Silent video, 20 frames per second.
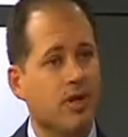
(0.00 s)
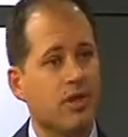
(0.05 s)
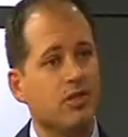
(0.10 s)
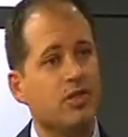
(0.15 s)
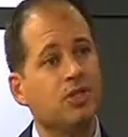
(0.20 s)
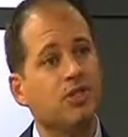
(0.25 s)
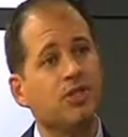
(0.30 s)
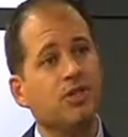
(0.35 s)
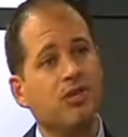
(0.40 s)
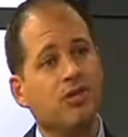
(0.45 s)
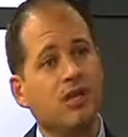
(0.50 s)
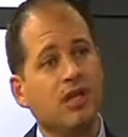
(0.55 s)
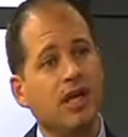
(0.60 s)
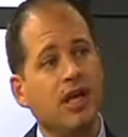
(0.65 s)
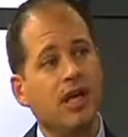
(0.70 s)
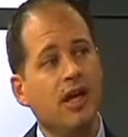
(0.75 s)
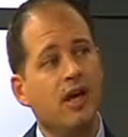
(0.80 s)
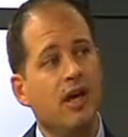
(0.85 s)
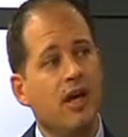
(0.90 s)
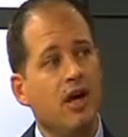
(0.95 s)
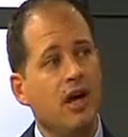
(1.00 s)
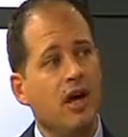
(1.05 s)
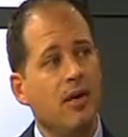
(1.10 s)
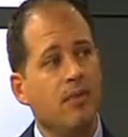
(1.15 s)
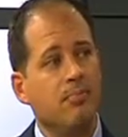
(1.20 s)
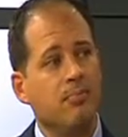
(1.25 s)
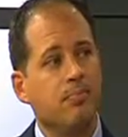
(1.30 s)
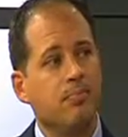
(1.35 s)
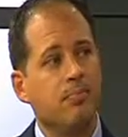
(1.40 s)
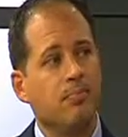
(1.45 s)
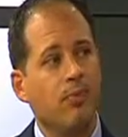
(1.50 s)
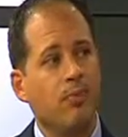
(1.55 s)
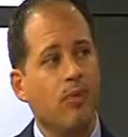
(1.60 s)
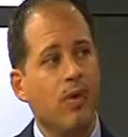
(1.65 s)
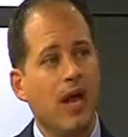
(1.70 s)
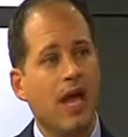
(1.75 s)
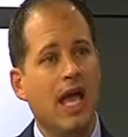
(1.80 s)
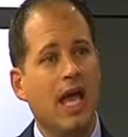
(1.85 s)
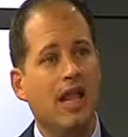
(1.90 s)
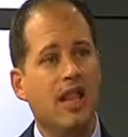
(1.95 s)
certainly,
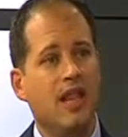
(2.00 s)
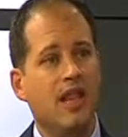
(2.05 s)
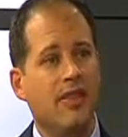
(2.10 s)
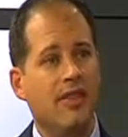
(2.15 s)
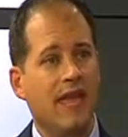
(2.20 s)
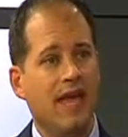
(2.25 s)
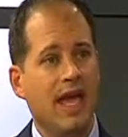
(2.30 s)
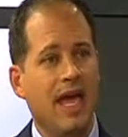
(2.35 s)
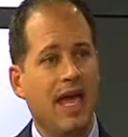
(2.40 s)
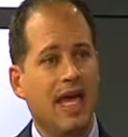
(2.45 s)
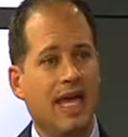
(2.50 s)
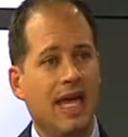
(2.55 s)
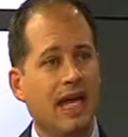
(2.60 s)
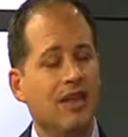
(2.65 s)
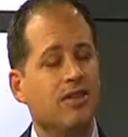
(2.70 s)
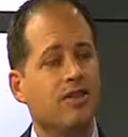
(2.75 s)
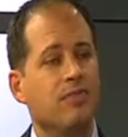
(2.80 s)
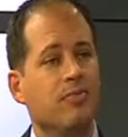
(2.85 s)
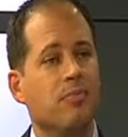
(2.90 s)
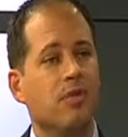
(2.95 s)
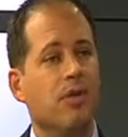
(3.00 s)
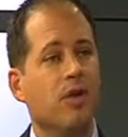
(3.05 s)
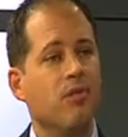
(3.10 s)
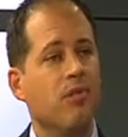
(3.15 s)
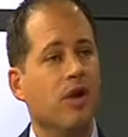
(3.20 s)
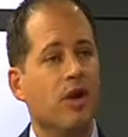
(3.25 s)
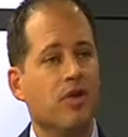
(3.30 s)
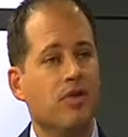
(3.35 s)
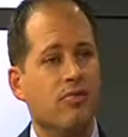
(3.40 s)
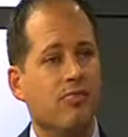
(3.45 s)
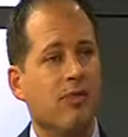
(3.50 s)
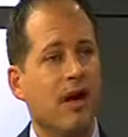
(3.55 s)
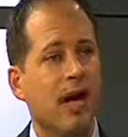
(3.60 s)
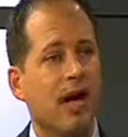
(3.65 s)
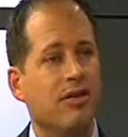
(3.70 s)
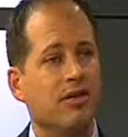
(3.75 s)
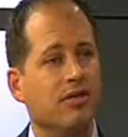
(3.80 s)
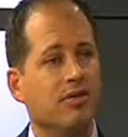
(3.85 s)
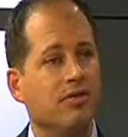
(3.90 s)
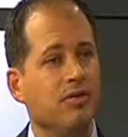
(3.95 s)
when they get to the point where it's
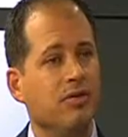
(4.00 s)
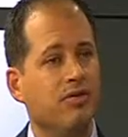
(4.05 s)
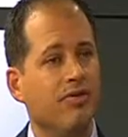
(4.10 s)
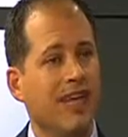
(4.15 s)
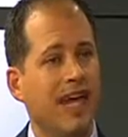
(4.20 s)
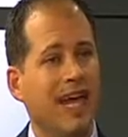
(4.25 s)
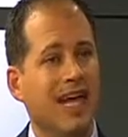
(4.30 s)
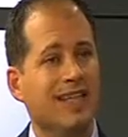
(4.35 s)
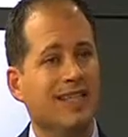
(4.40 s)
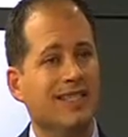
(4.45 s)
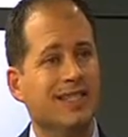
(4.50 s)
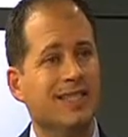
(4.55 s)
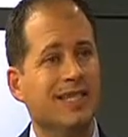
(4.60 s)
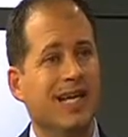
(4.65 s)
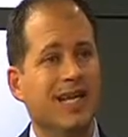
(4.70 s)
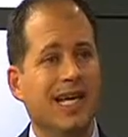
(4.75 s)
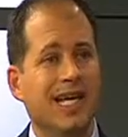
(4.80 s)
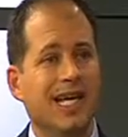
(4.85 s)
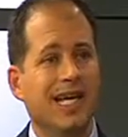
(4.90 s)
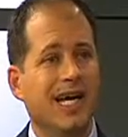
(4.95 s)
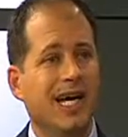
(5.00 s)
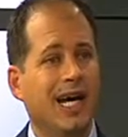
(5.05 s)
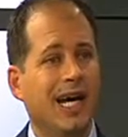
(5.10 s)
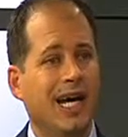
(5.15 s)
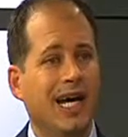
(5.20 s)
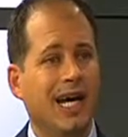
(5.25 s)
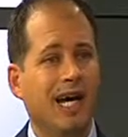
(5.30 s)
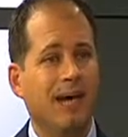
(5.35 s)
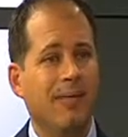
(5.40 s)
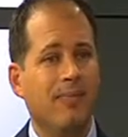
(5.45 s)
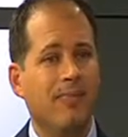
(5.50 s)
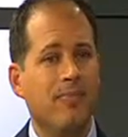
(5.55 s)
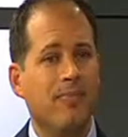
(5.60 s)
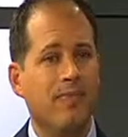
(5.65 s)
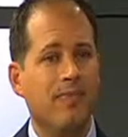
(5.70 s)
moderate to advanced, um,